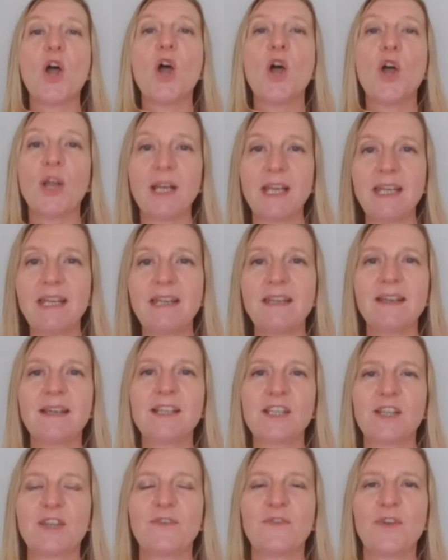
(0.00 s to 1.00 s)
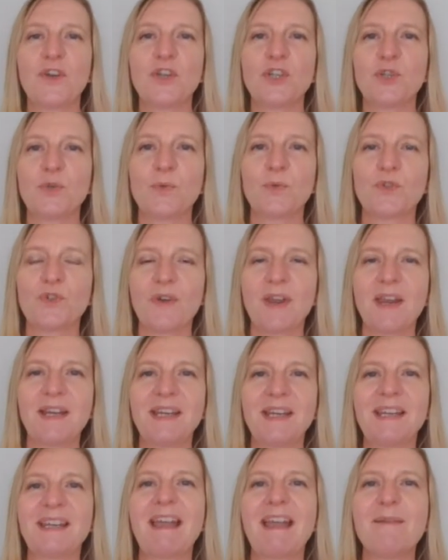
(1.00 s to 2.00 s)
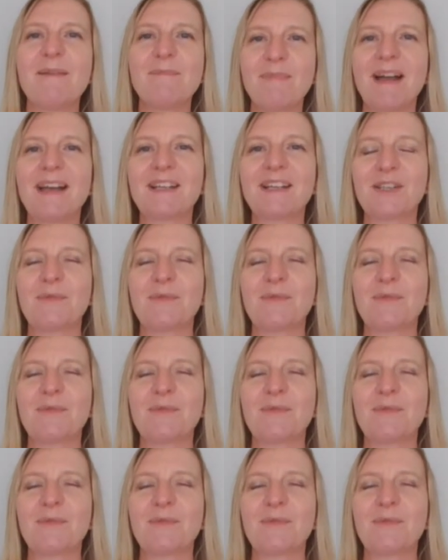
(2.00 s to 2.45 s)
early into the virtual training came back